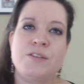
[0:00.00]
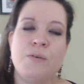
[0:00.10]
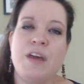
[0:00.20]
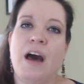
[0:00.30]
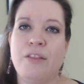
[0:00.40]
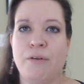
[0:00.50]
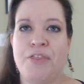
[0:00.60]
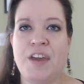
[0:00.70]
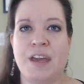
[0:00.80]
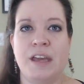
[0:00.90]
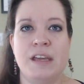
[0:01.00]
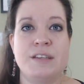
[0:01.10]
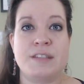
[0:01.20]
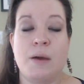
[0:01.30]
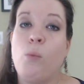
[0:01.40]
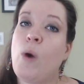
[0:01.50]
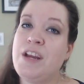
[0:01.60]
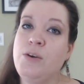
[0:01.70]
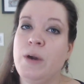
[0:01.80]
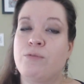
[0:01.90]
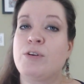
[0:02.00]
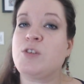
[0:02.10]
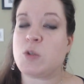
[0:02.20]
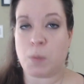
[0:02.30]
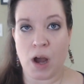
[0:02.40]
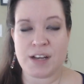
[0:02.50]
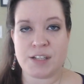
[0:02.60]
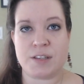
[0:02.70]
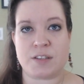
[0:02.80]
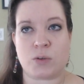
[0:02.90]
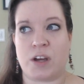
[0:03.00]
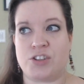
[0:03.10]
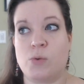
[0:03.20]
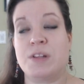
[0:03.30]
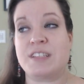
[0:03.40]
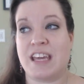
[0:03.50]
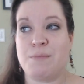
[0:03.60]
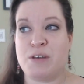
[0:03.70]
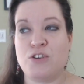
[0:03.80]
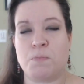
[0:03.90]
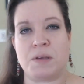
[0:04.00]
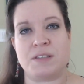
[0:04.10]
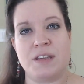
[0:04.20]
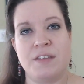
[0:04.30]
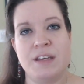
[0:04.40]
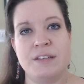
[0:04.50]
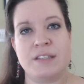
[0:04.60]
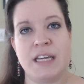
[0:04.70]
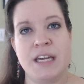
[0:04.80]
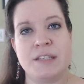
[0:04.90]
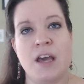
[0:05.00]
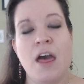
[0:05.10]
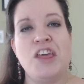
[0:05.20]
So the other thing is that when you respond to this question, what's keeping you busy these days,